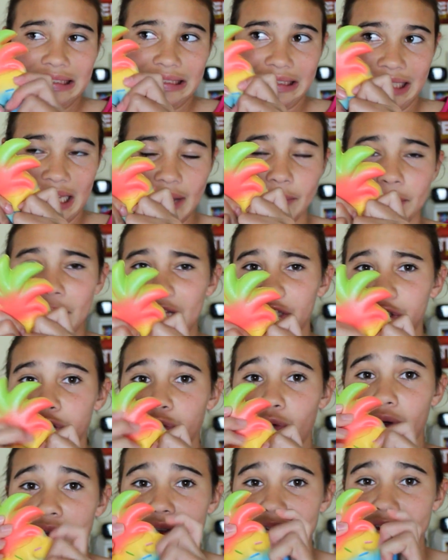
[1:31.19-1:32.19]
Bad
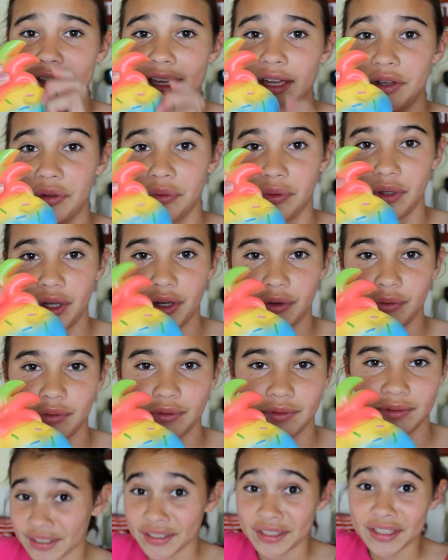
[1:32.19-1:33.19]
choice, I don't know.
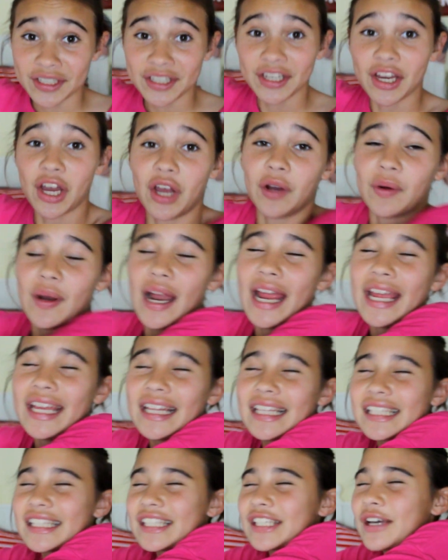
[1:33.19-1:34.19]
All right,
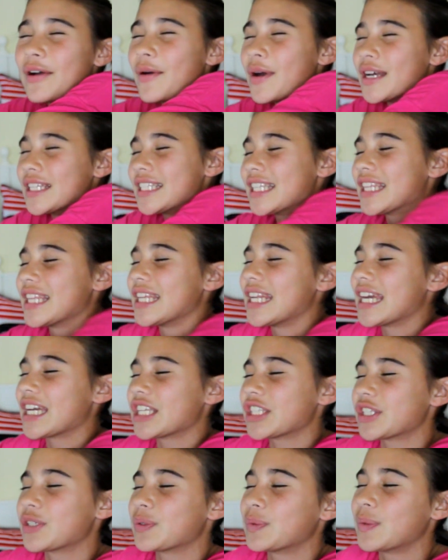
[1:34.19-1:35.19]
let's go on to the
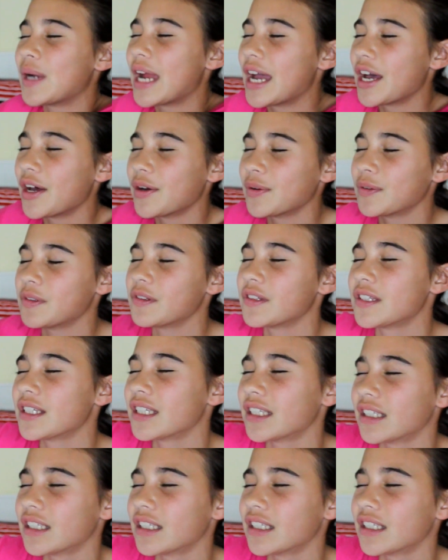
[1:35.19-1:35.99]
next round.